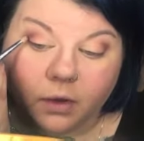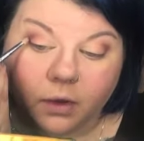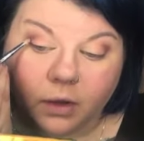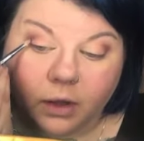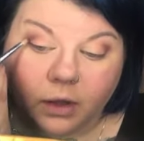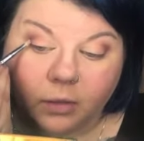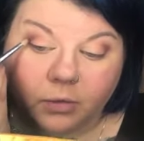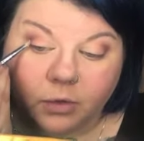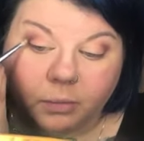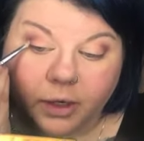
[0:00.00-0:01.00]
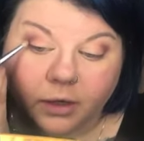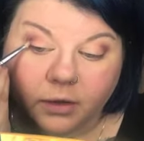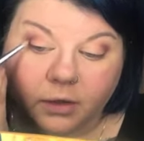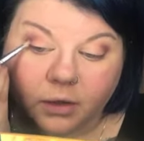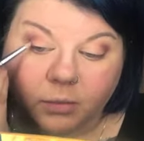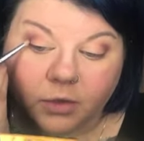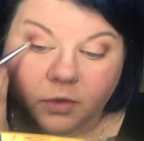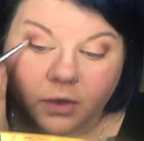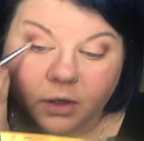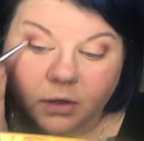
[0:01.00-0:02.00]
And I'm just barely going to
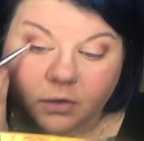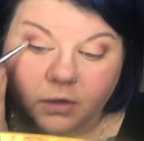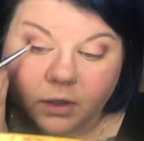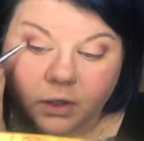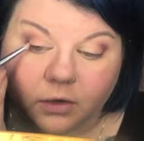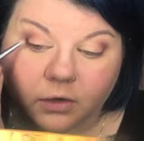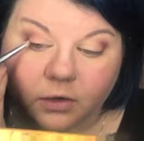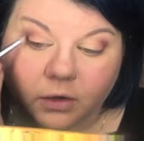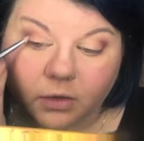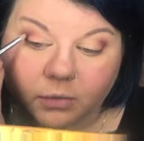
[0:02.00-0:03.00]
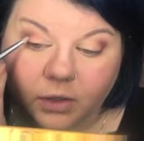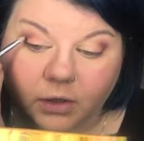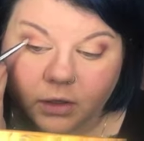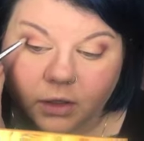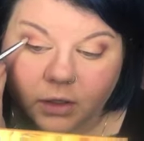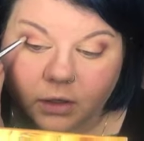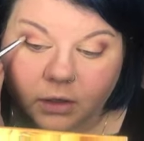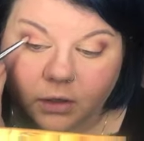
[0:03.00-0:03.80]
put that on the outer third of my lid.